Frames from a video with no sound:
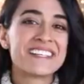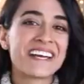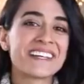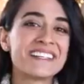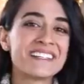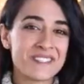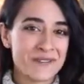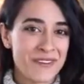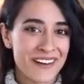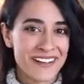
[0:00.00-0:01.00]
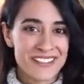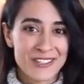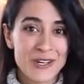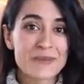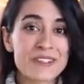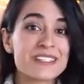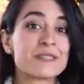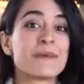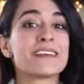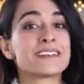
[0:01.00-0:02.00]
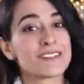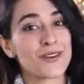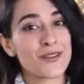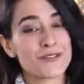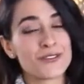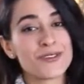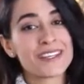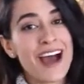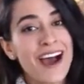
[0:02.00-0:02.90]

Second to berries, herbs and spices are the foods